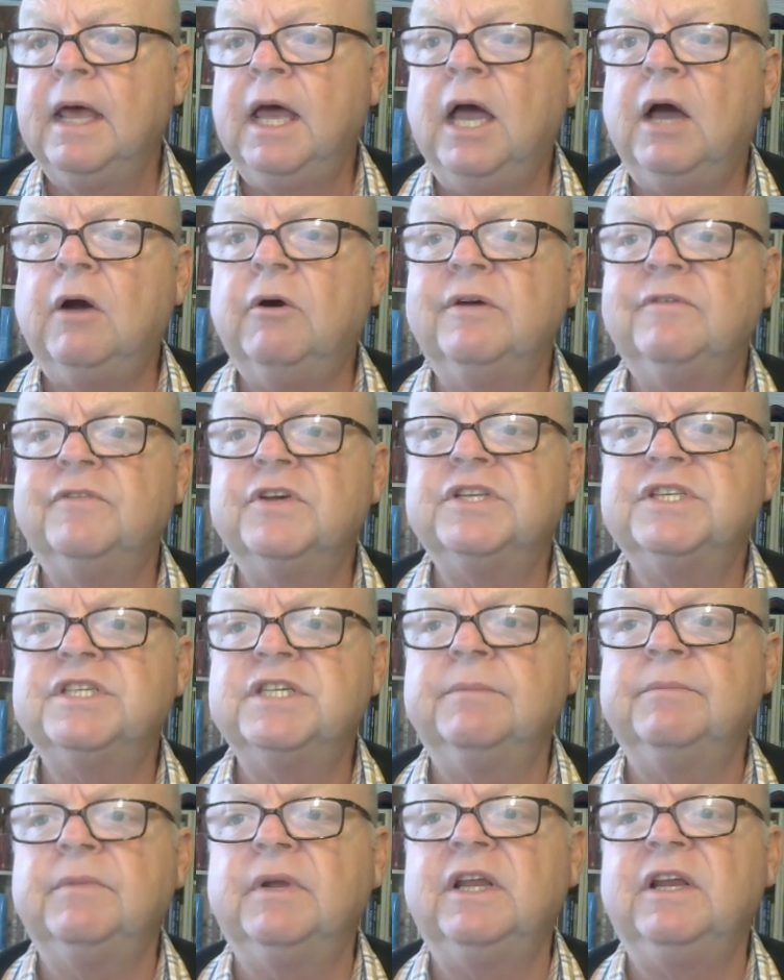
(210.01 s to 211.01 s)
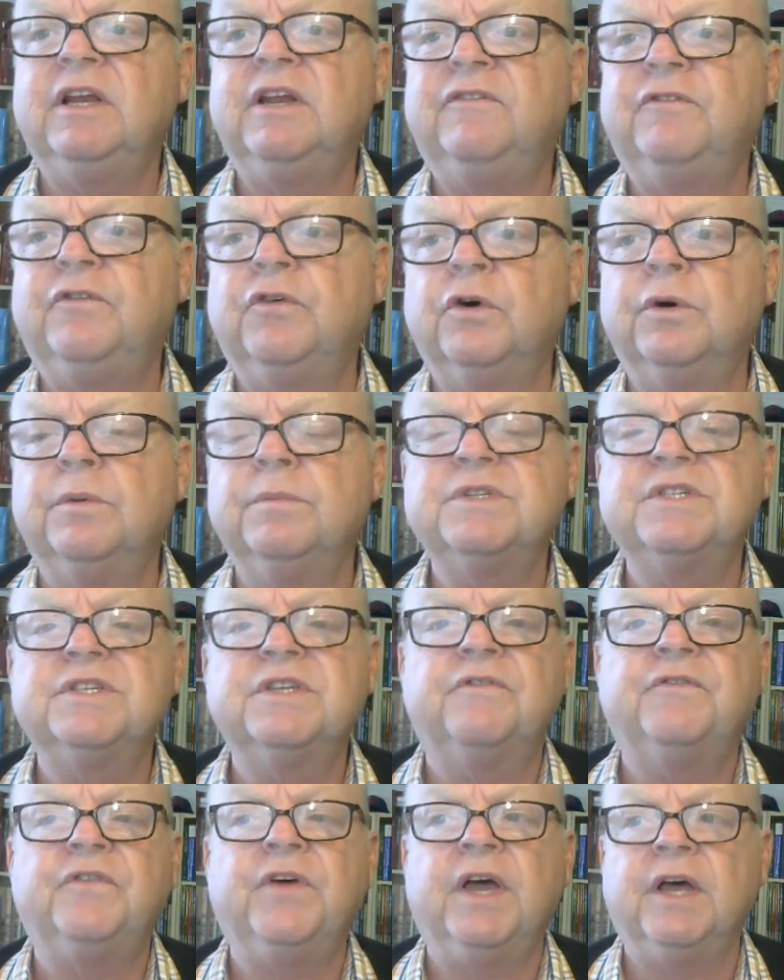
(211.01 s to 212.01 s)
However, similarly forms
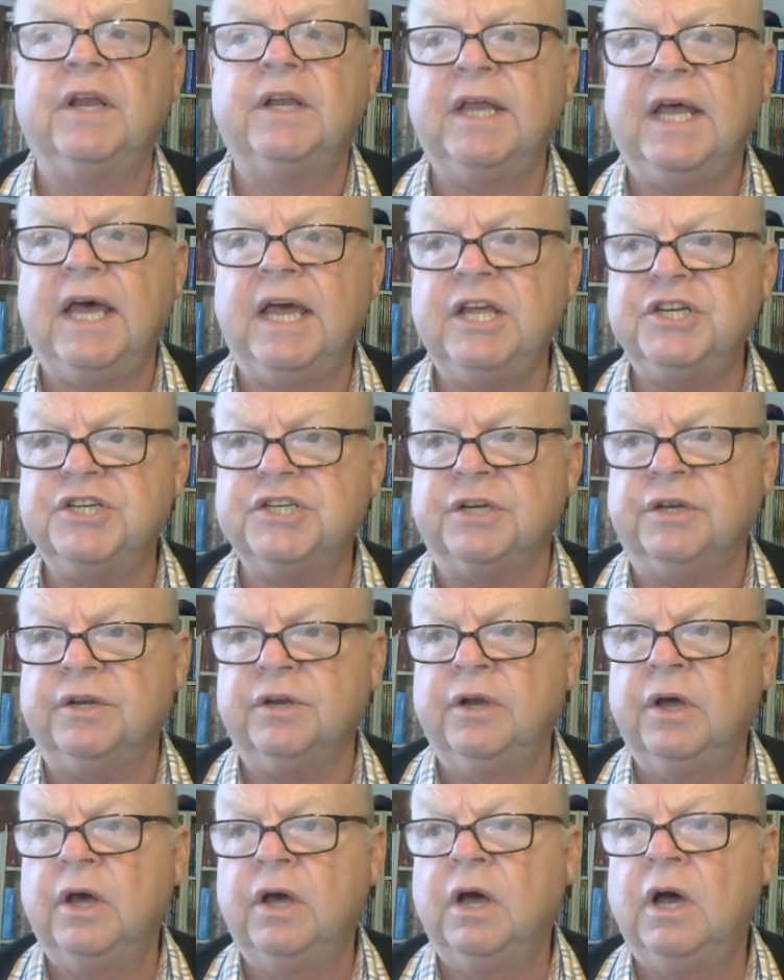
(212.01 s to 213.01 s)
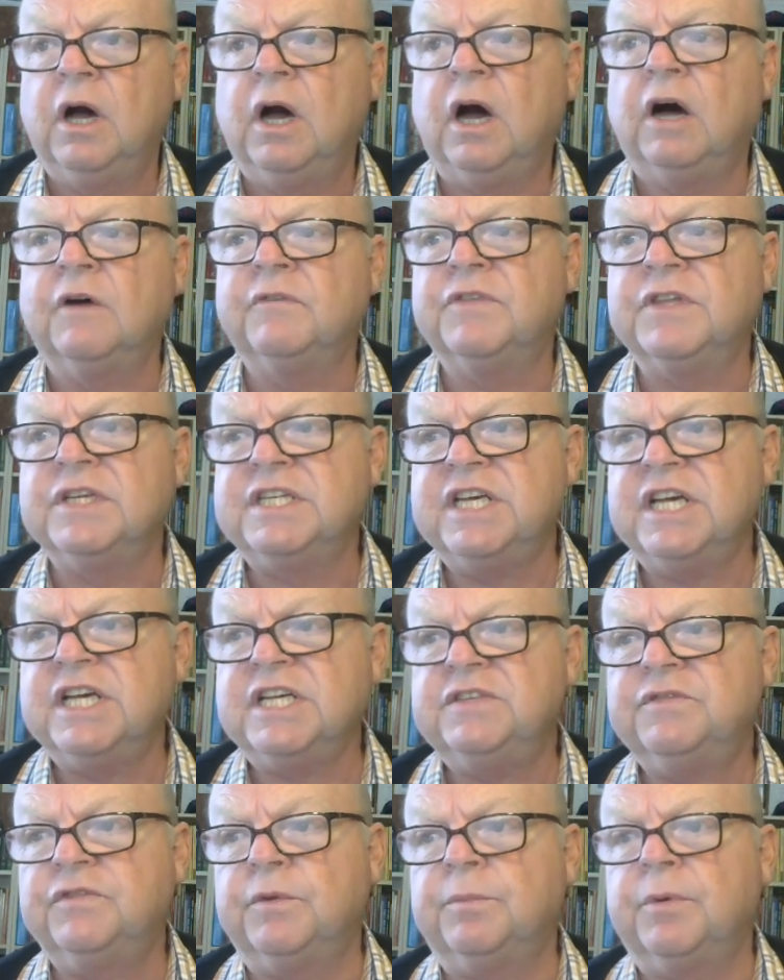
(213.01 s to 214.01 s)
the foundation of the
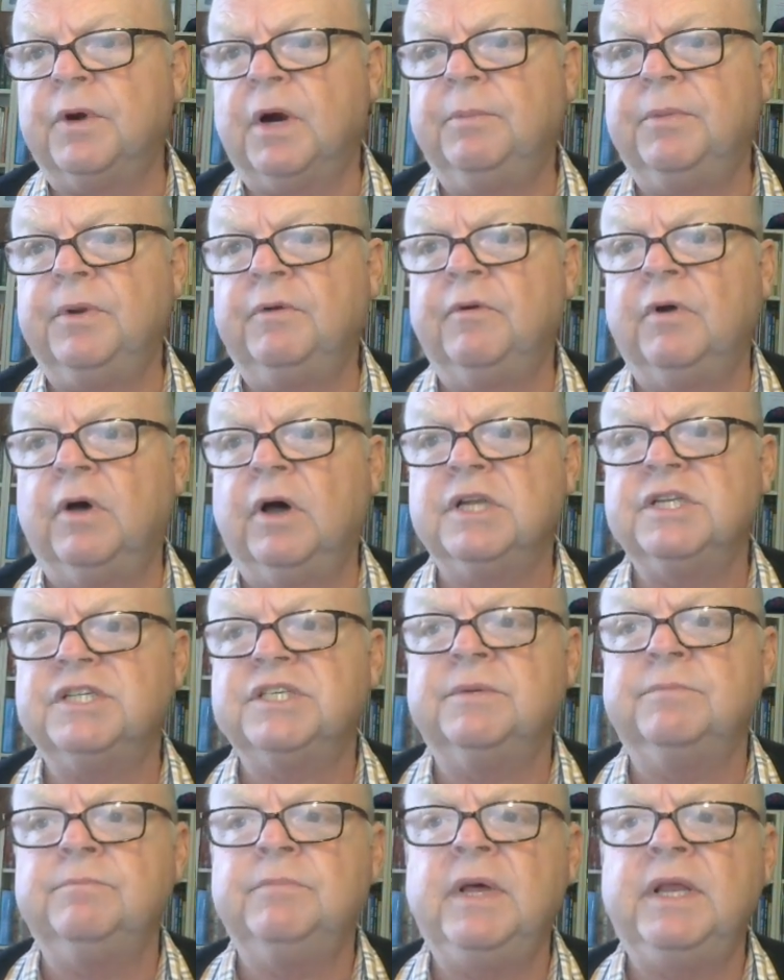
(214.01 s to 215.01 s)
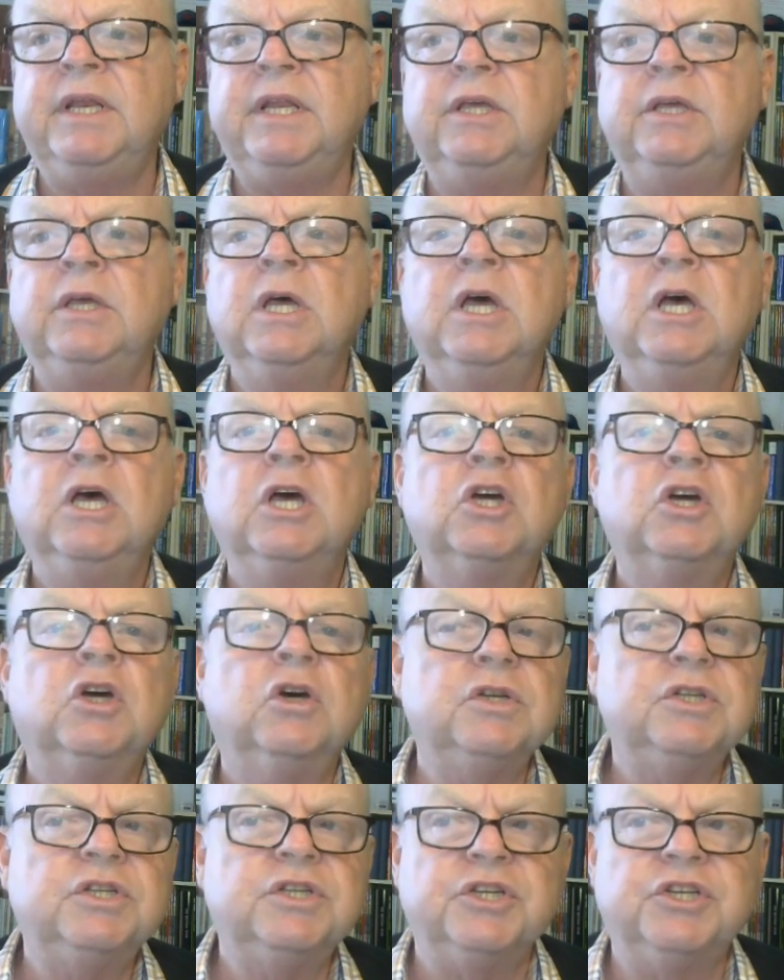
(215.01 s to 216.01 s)
test for property rights in many
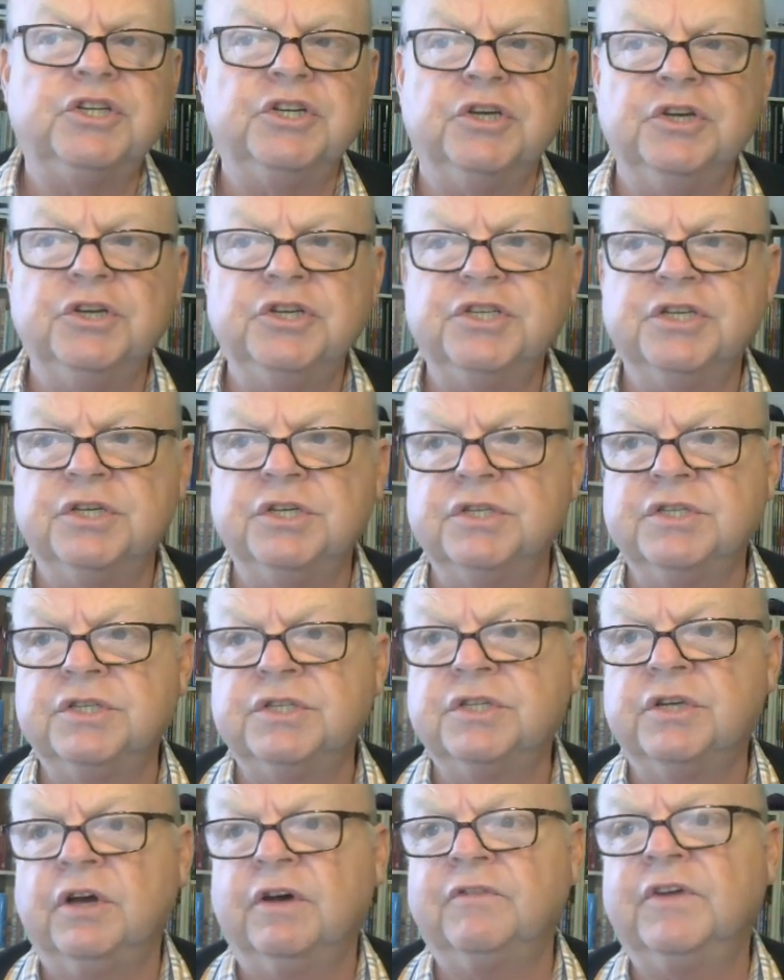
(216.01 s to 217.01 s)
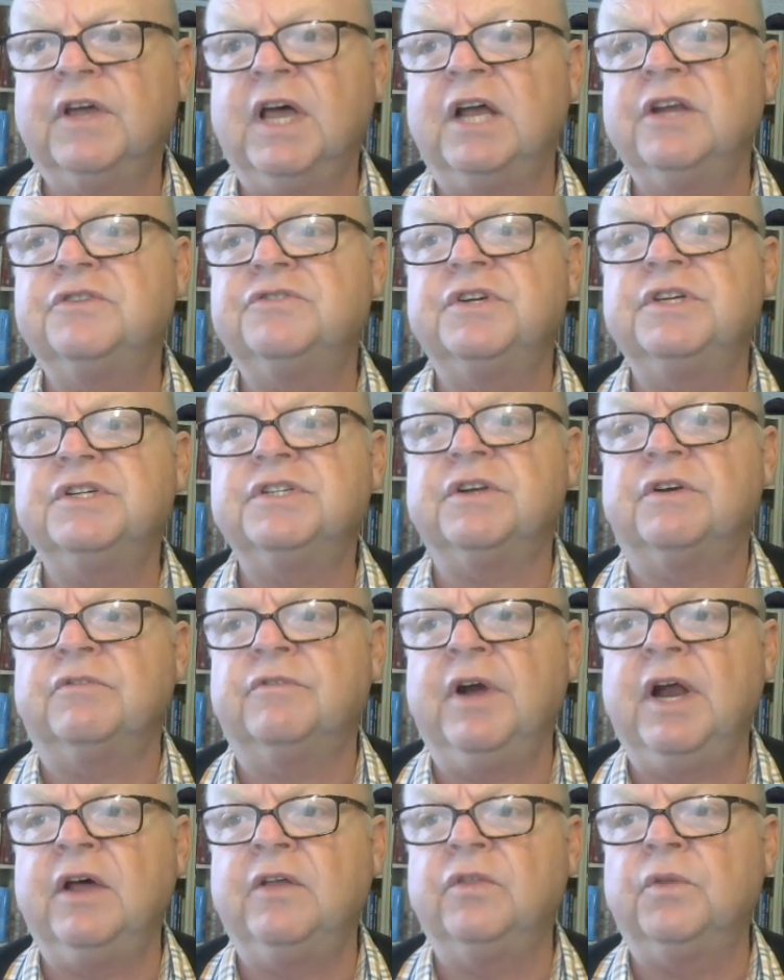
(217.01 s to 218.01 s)
constitutions of countries
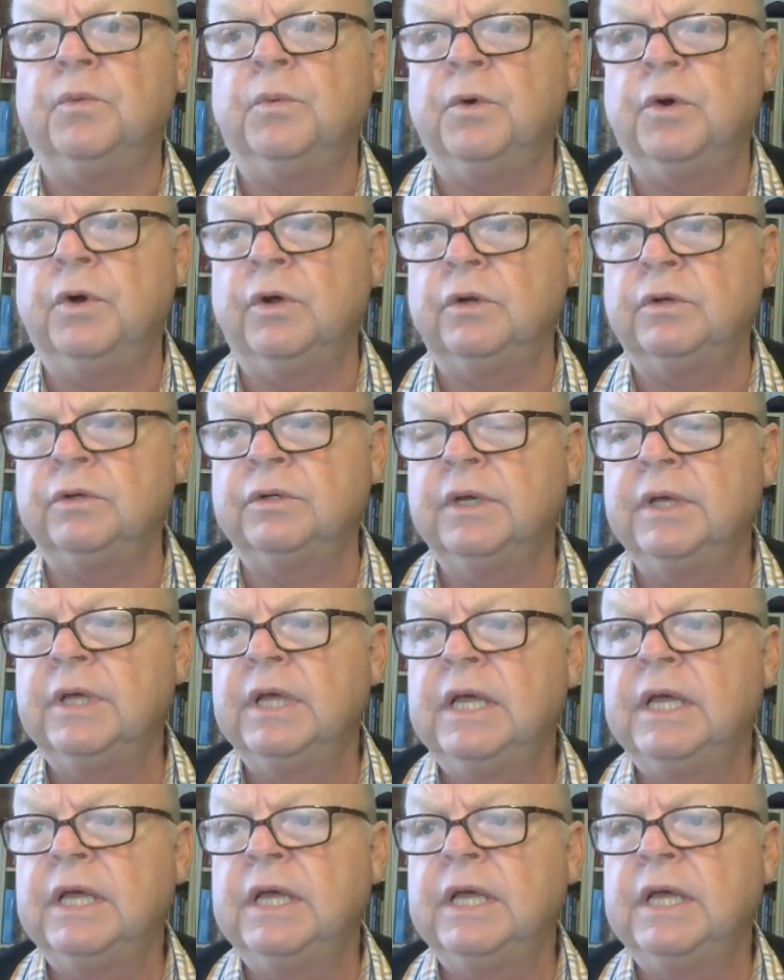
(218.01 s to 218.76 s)
around the world